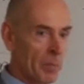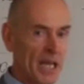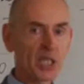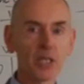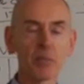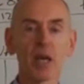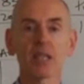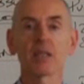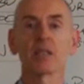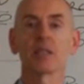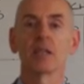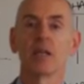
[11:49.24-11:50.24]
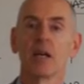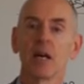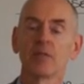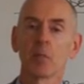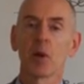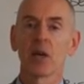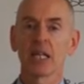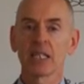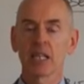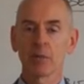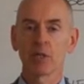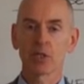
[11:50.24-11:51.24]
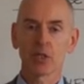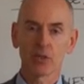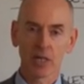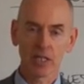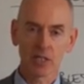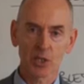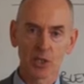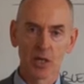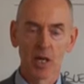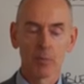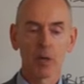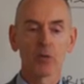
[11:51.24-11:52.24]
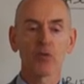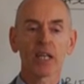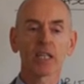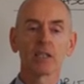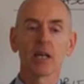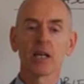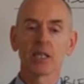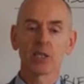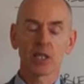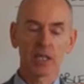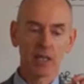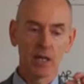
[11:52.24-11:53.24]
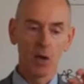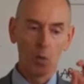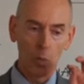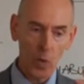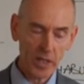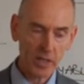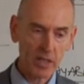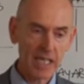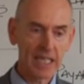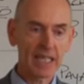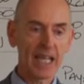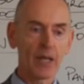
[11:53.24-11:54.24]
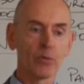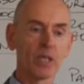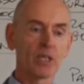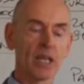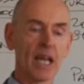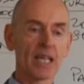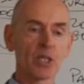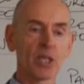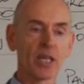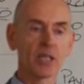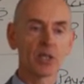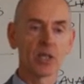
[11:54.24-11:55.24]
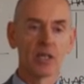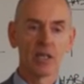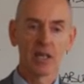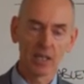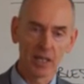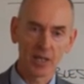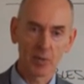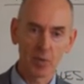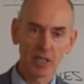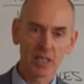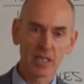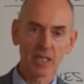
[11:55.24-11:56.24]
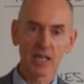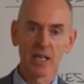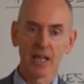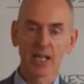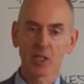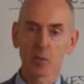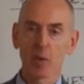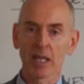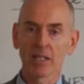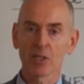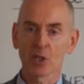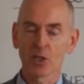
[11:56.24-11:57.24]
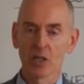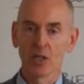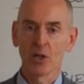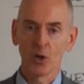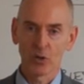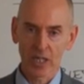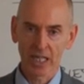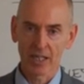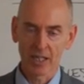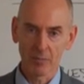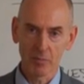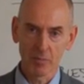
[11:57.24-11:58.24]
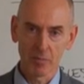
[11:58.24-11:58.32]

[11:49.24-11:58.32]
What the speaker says: basic method of applying debits and credits by recognising whether the account is an asset, a liability, expense or income.